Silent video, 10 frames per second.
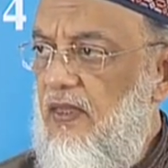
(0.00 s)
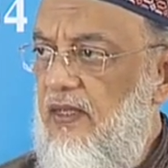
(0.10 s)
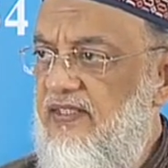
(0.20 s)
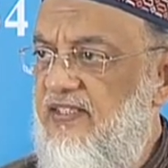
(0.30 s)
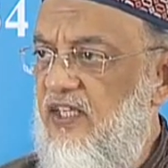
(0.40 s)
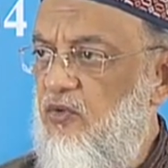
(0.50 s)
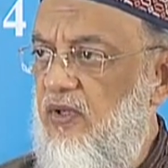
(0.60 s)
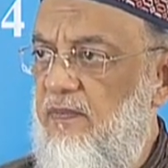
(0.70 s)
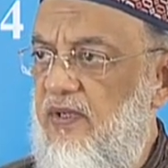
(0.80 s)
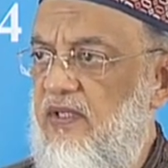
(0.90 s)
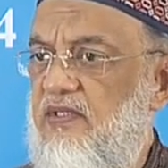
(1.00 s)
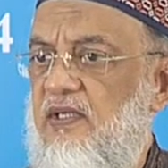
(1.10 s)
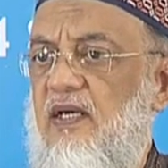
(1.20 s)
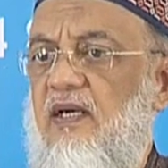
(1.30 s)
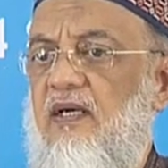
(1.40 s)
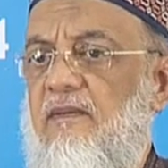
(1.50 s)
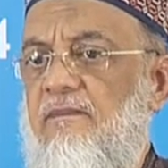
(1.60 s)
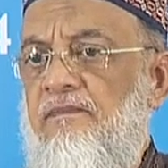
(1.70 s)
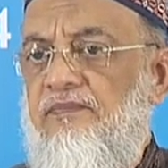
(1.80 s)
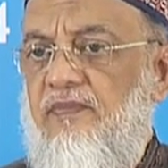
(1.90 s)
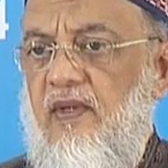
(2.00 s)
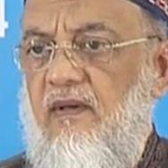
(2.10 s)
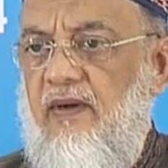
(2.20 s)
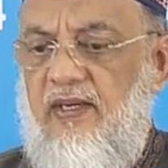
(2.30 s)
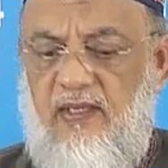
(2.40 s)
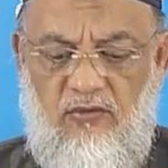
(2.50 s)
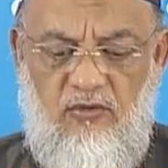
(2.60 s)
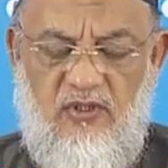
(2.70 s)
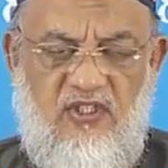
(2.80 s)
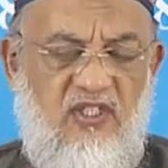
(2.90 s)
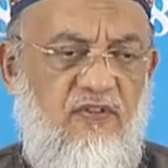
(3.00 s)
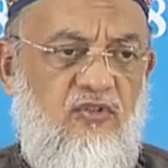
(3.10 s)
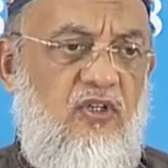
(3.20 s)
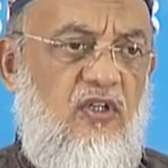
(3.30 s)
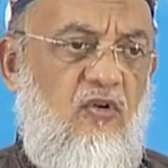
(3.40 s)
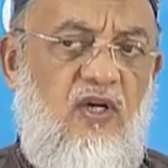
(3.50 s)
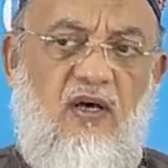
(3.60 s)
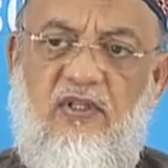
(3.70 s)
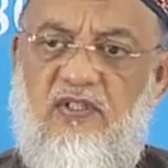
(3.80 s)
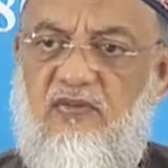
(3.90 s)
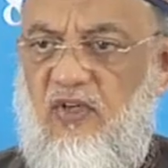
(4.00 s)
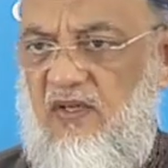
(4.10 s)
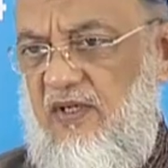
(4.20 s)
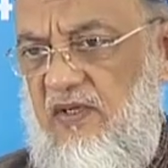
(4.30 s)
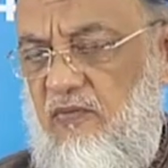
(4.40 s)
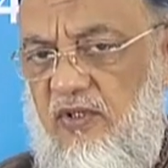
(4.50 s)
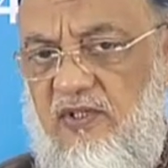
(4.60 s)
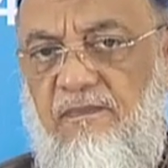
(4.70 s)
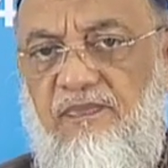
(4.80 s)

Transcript: he said to him, please write down your CV. So he wrote down his whatever it was.